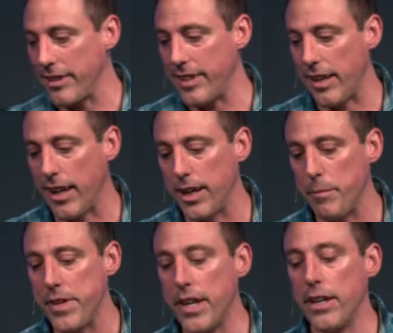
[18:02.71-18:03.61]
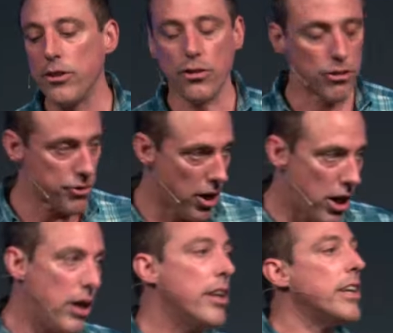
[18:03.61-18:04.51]
They tell on him, so
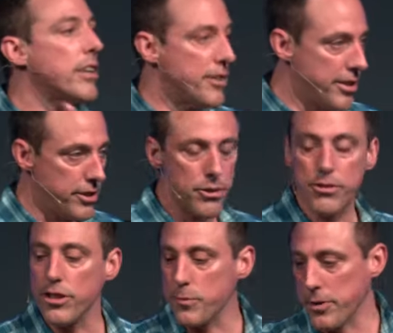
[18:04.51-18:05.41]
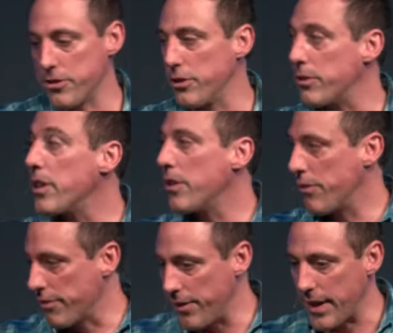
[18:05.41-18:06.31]
Saul continues his pursuit.
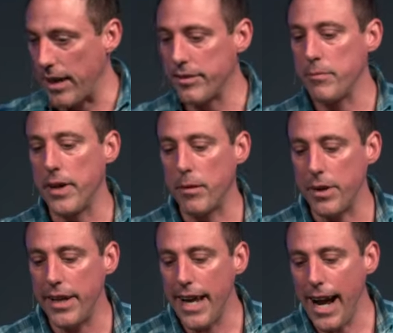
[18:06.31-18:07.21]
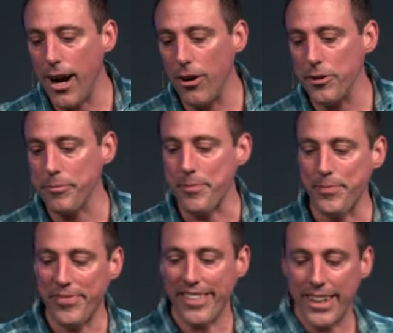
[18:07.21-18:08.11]
3,000 men, but now
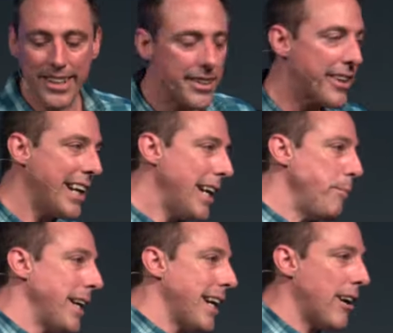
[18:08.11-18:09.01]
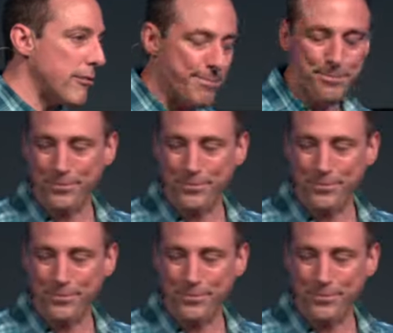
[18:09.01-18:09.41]
they're camping out.